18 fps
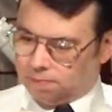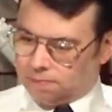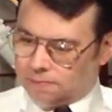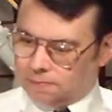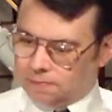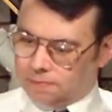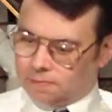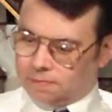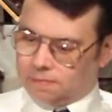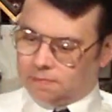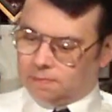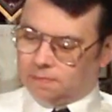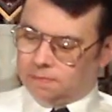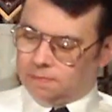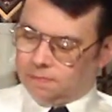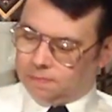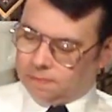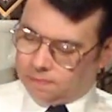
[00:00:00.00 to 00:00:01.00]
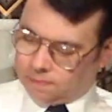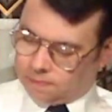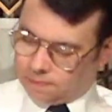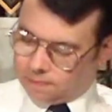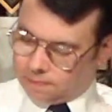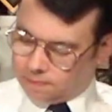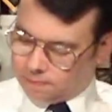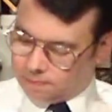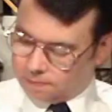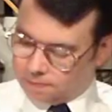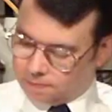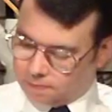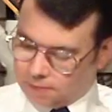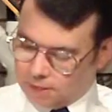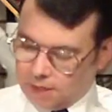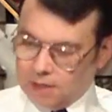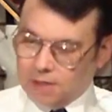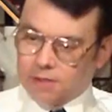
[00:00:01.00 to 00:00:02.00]
And
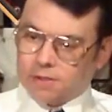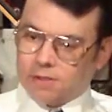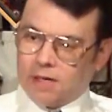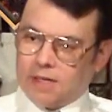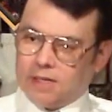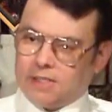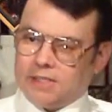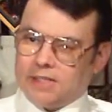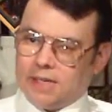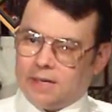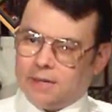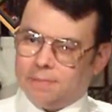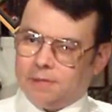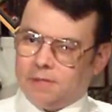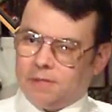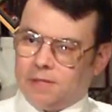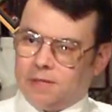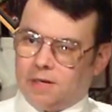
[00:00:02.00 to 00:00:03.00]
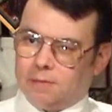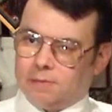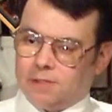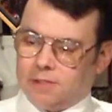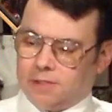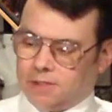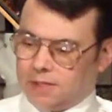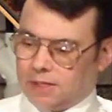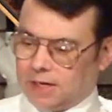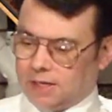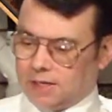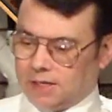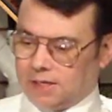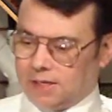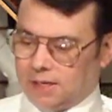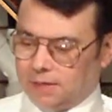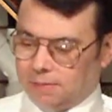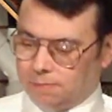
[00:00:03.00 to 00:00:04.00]
I'll try to set up the theremin so
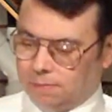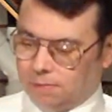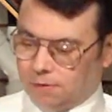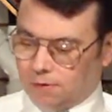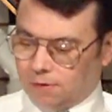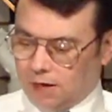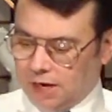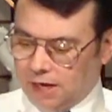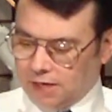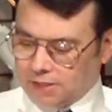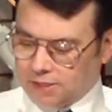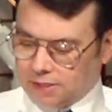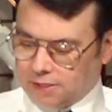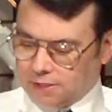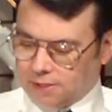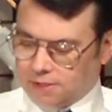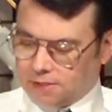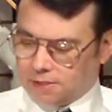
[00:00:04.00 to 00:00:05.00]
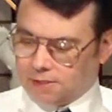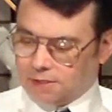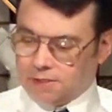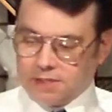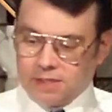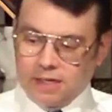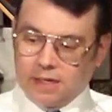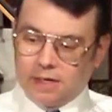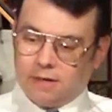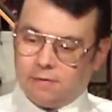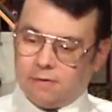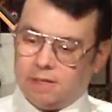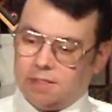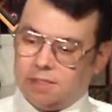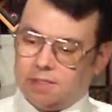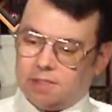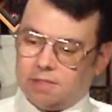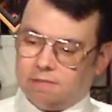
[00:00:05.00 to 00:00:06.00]
that I can get more access to the
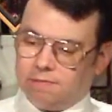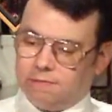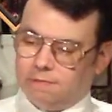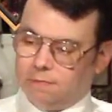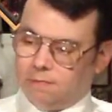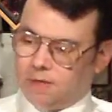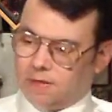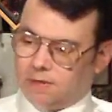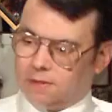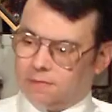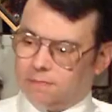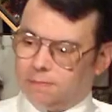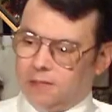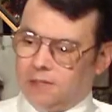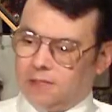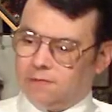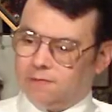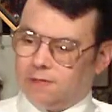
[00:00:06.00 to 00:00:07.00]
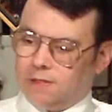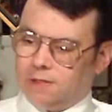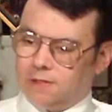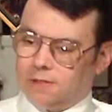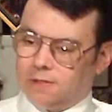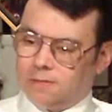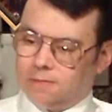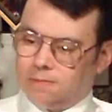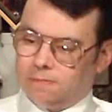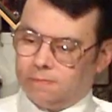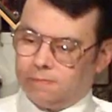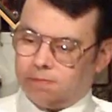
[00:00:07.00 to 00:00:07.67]
entire range of the pitch field.